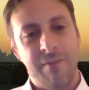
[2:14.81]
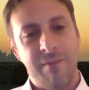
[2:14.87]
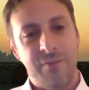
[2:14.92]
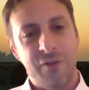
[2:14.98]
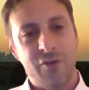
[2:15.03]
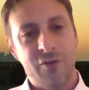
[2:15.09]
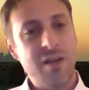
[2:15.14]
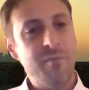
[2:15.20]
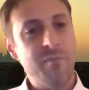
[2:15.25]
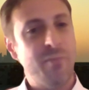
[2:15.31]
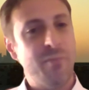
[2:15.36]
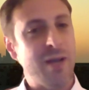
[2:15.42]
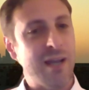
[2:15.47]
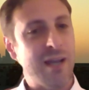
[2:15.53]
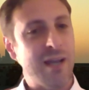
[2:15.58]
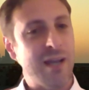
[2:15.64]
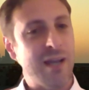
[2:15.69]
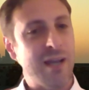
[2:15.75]
you're
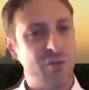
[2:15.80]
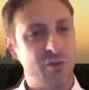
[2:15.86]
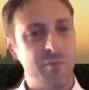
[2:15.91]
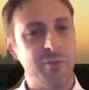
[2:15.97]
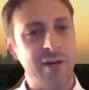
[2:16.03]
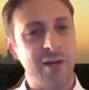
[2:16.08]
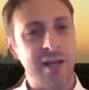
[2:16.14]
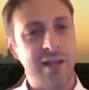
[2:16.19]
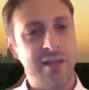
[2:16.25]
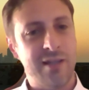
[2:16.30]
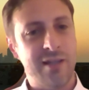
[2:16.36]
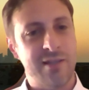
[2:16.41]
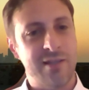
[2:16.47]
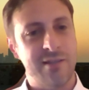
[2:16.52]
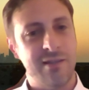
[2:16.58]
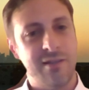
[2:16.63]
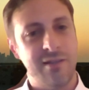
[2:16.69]
impacting two brands.